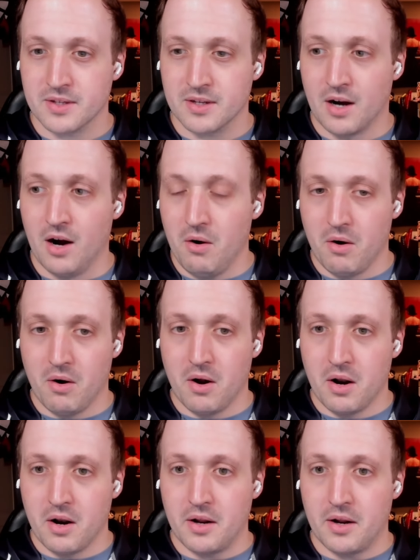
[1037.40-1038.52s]
Oh!
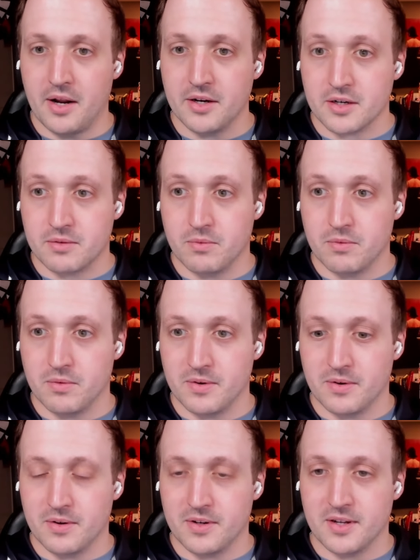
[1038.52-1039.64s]
Eh.
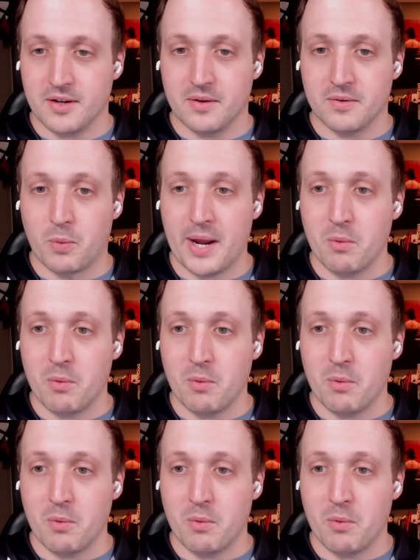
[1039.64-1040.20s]
Wait,